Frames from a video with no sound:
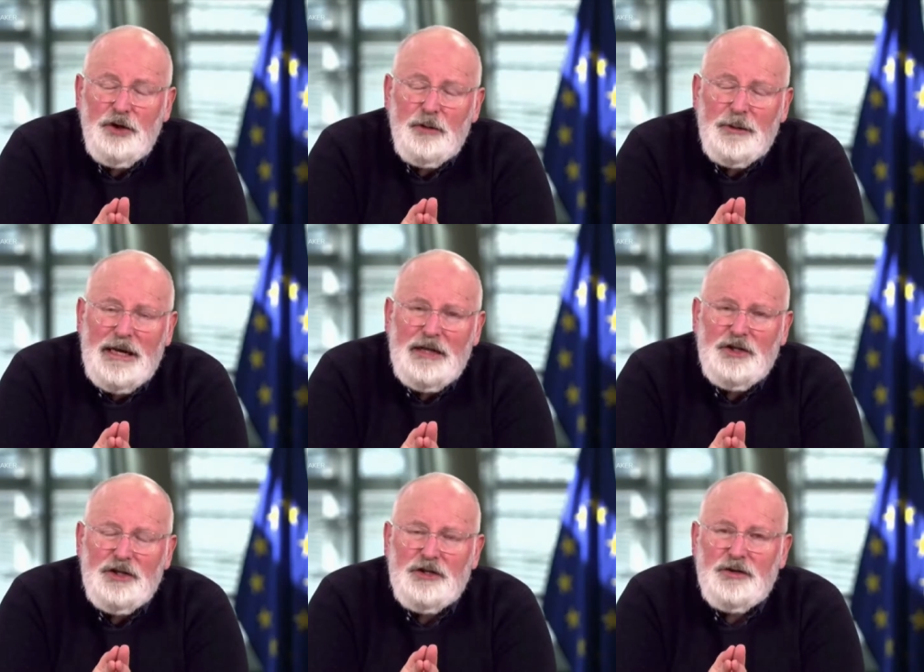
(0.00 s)
renewable
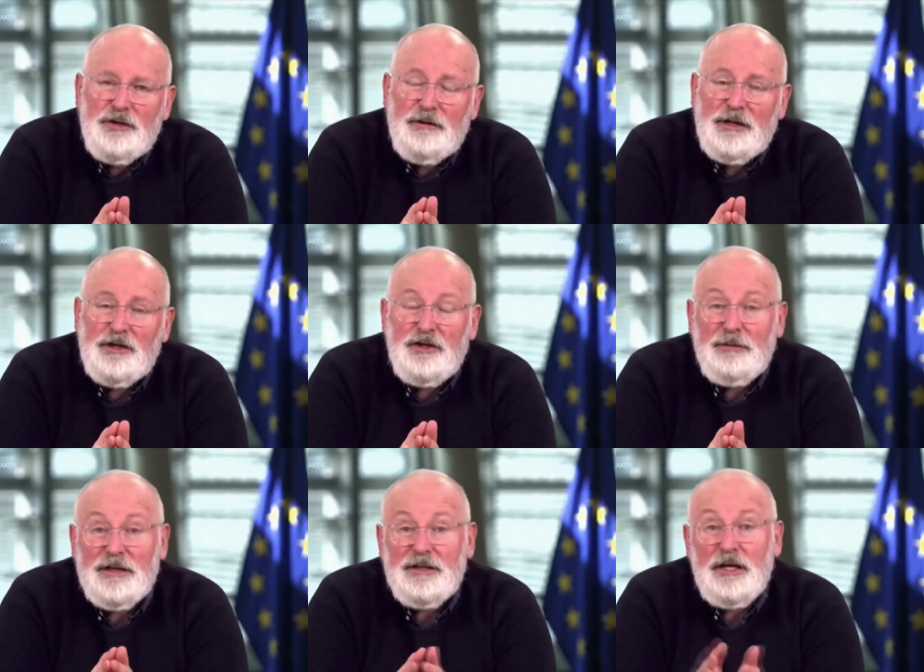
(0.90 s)
energy to their
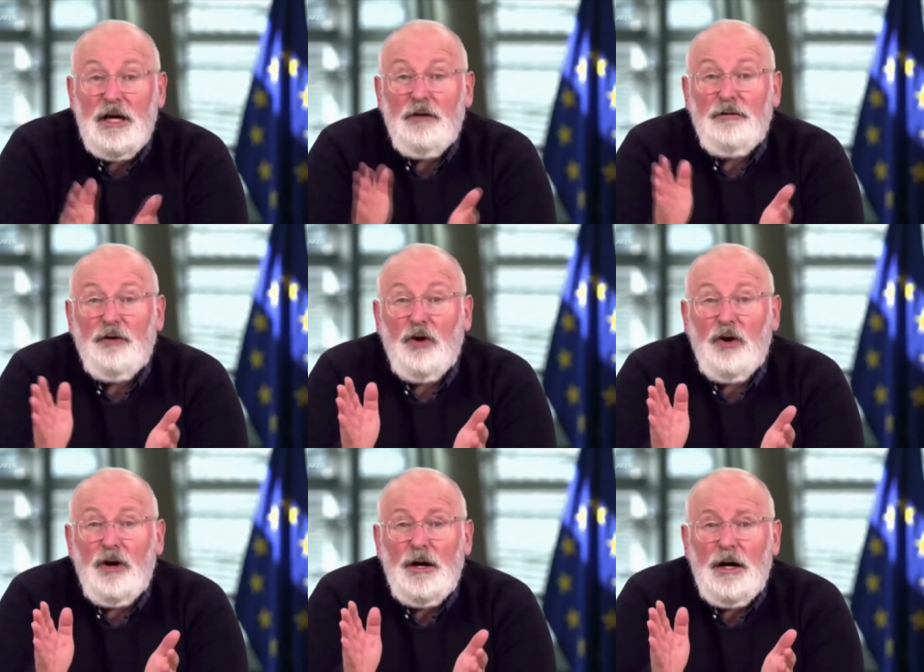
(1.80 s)
energy mix,
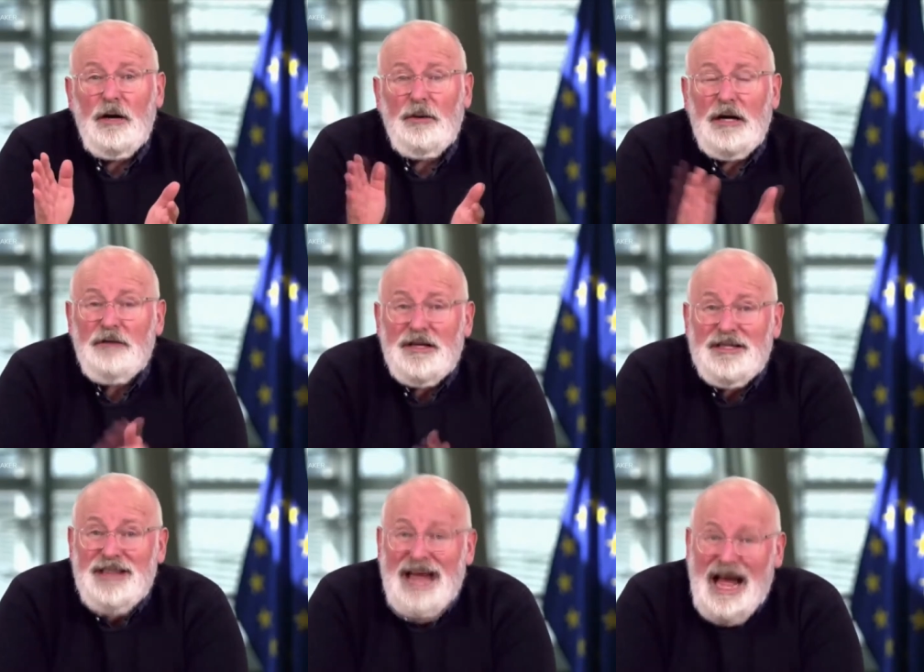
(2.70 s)
for
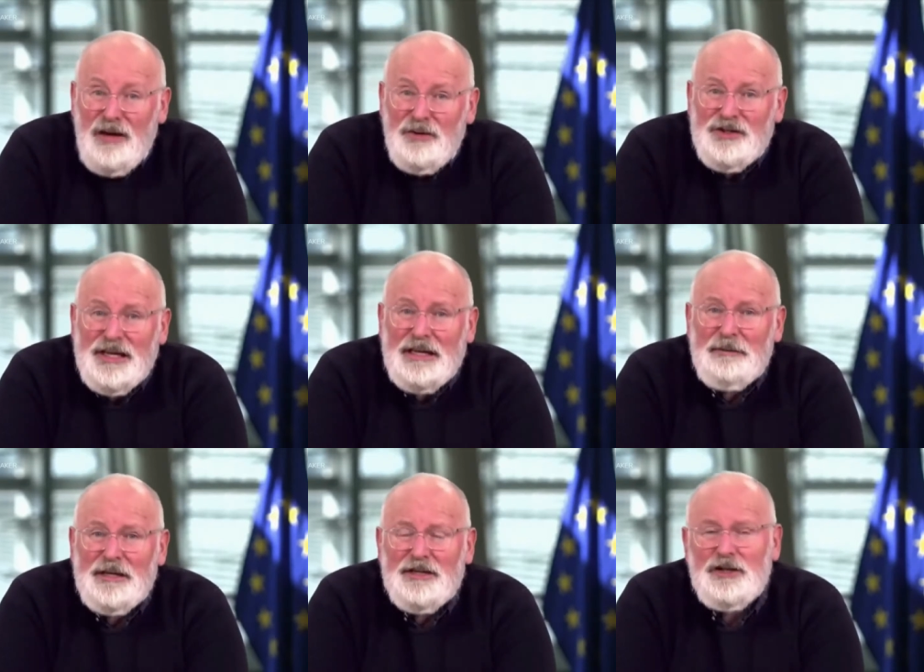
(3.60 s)
renovating the housing,
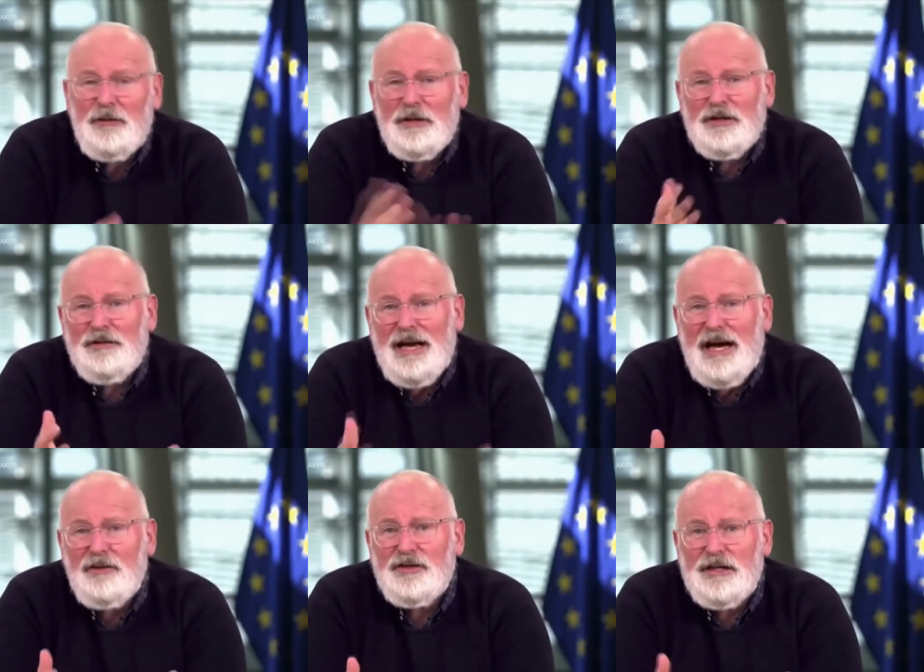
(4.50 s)
because so much of the
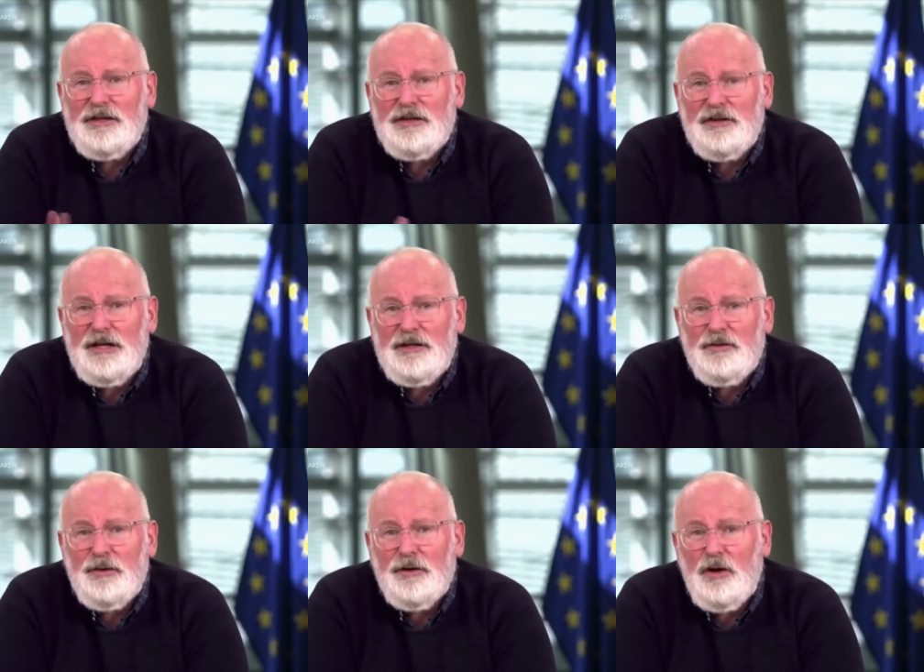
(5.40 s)
housing is still
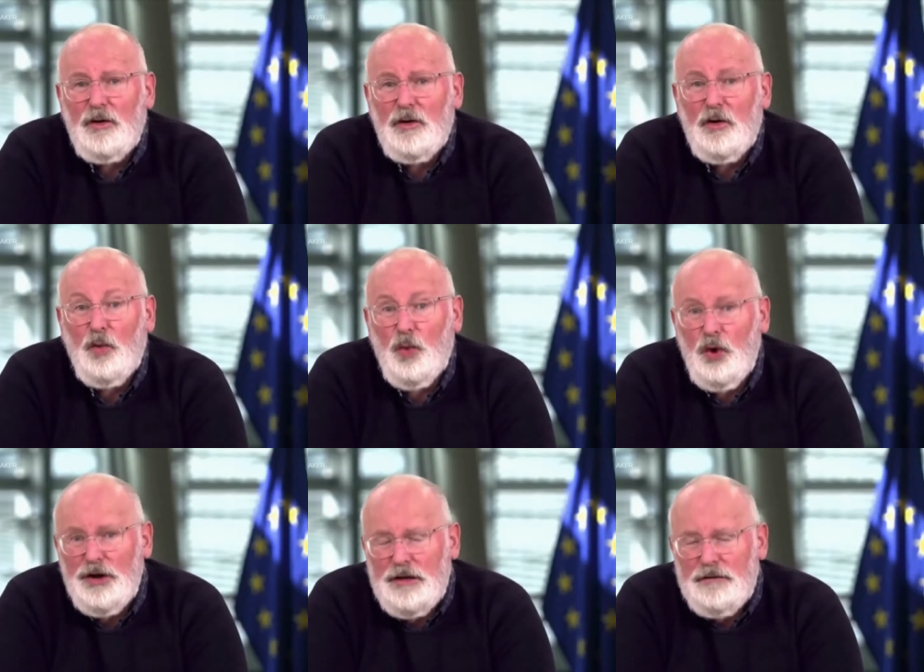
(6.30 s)
heated with coal or
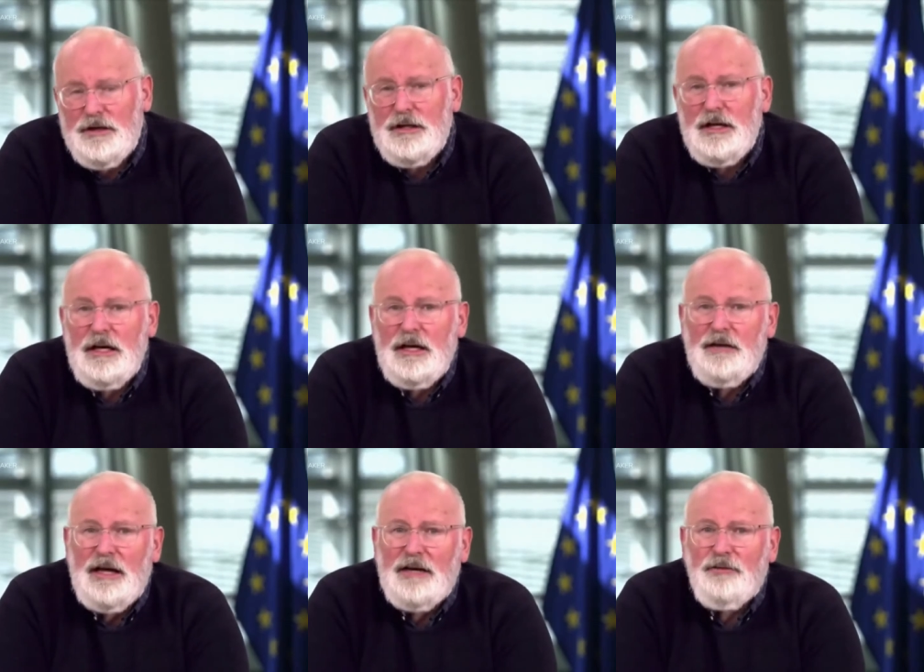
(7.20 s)
wood even,
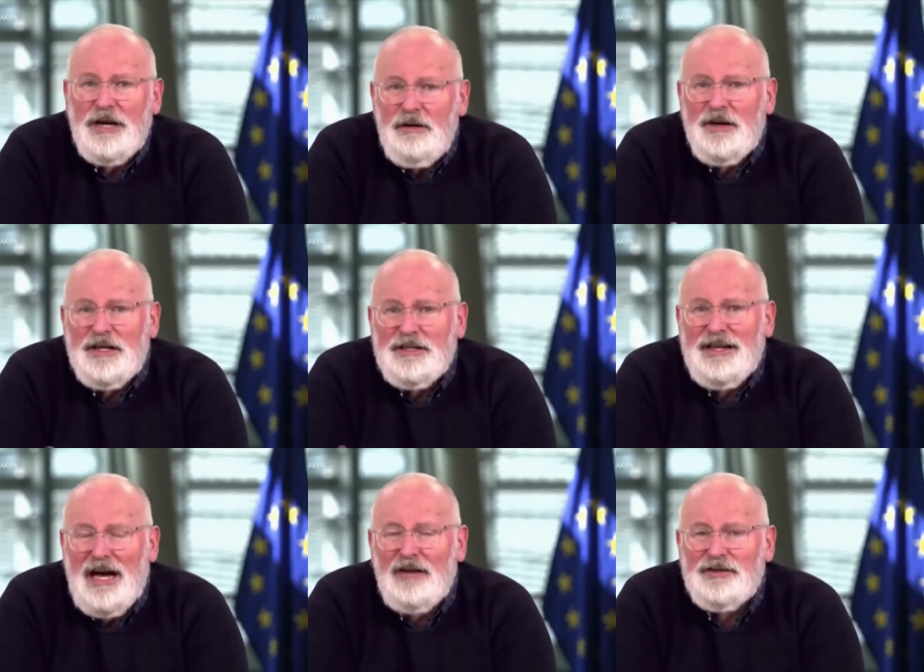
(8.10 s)
that renovating
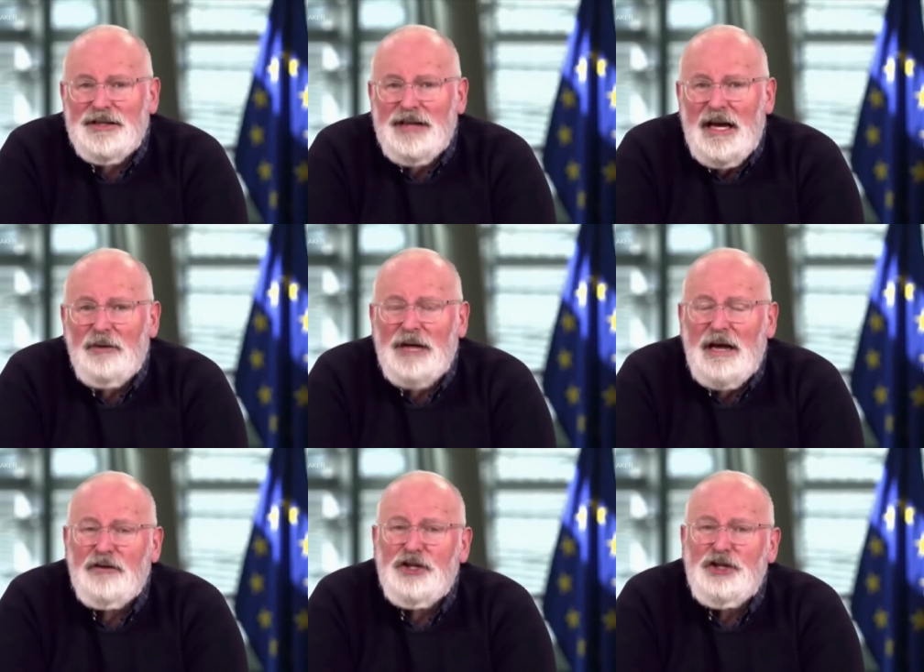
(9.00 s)
the housing there would
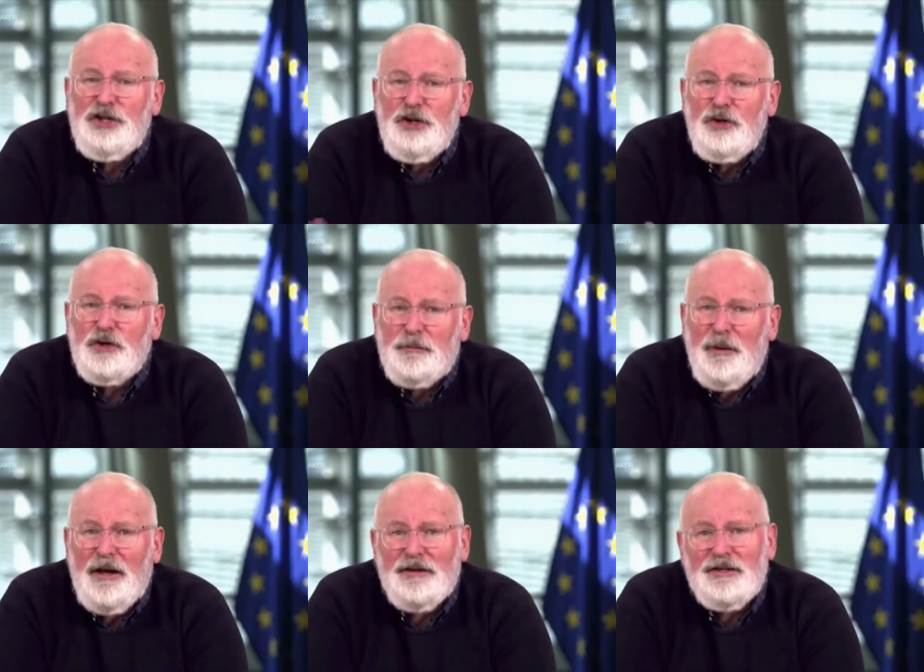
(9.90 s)
have a huge
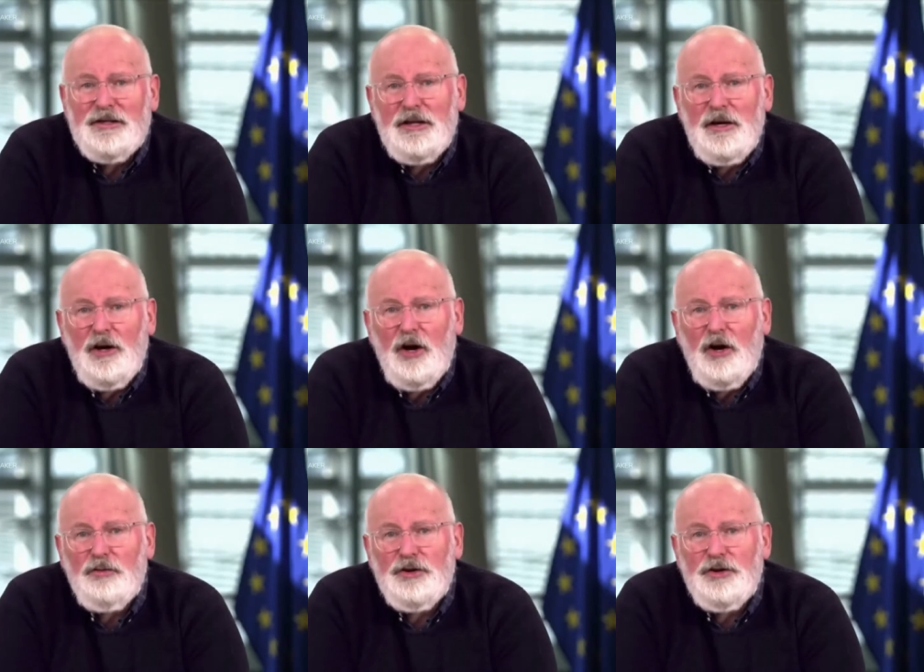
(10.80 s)
plus
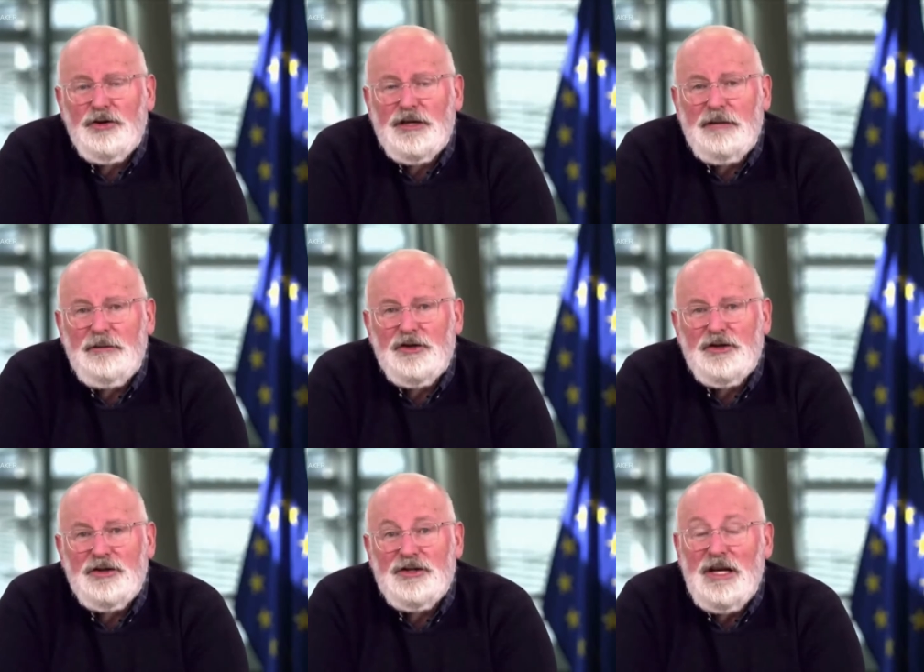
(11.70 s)
on reducing
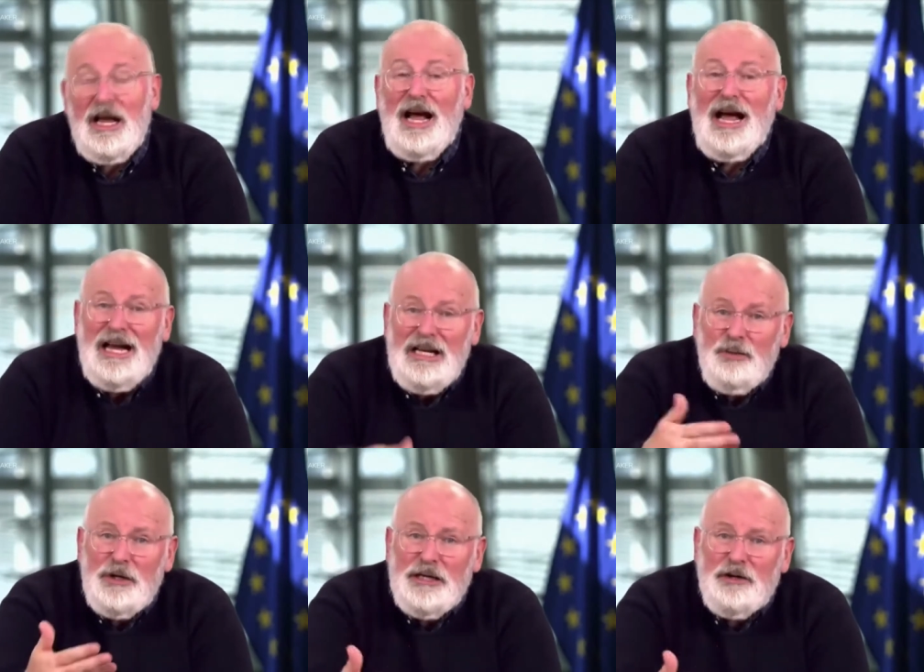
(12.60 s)
emissions,
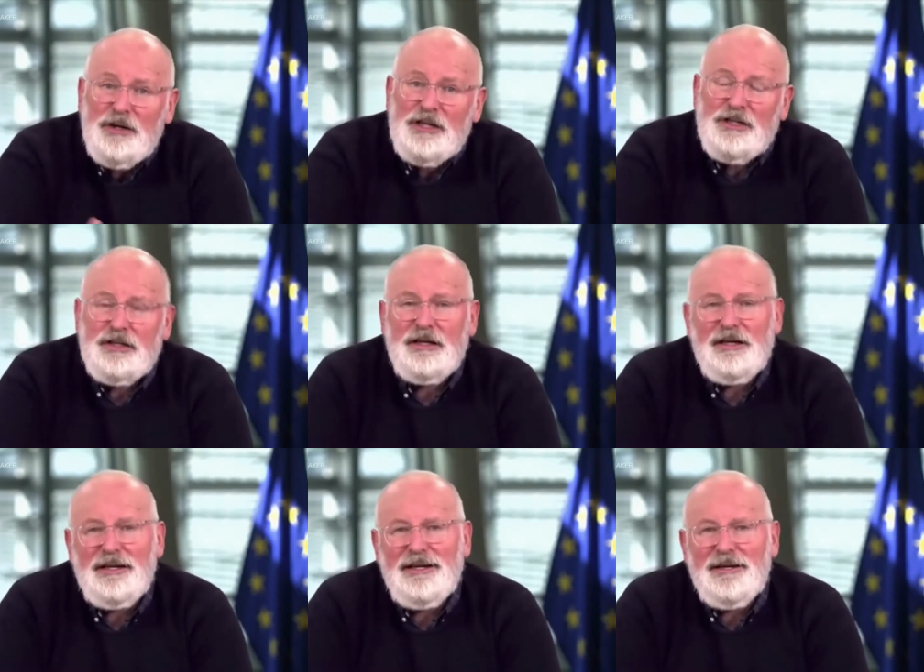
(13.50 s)
and will increase
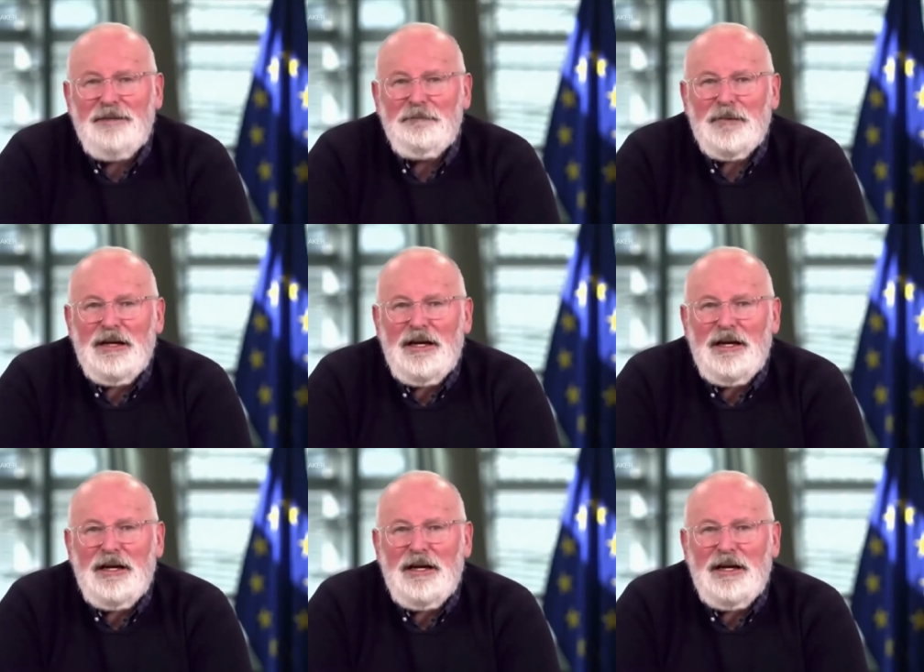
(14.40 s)
the